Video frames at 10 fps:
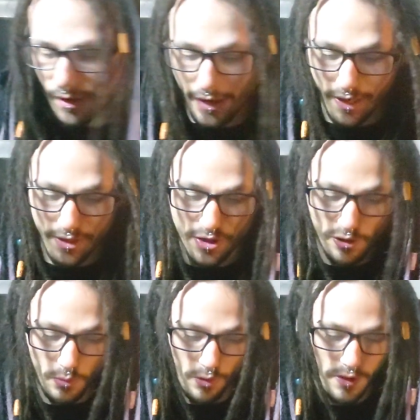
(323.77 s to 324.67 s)
I got
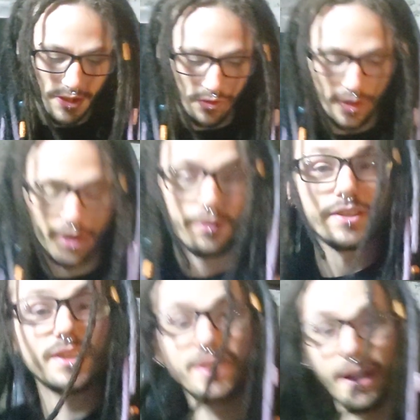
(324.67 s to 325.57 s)
two more things right here, and
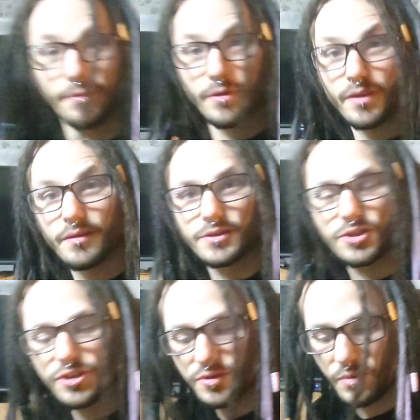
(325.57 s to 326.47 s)
this isn't everything. This
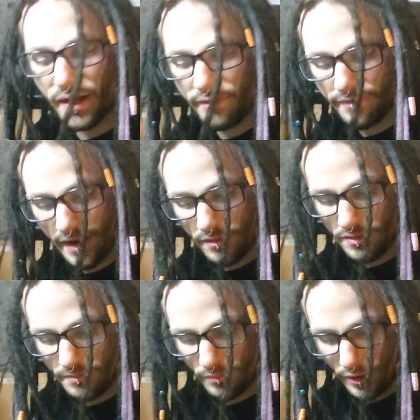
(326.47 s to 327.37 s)
is just what I
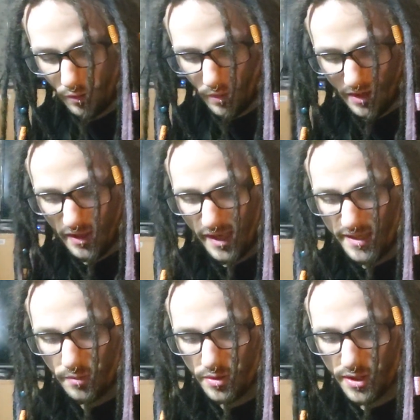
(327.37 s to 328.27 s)
found pretty quickly
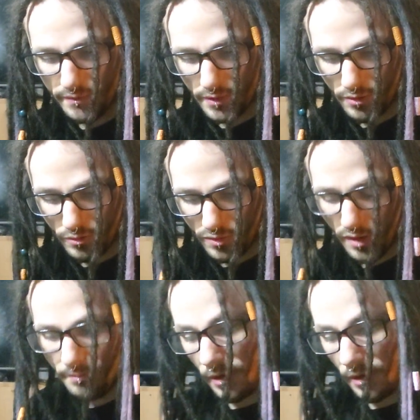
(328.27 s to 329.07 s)
as I was sifting through a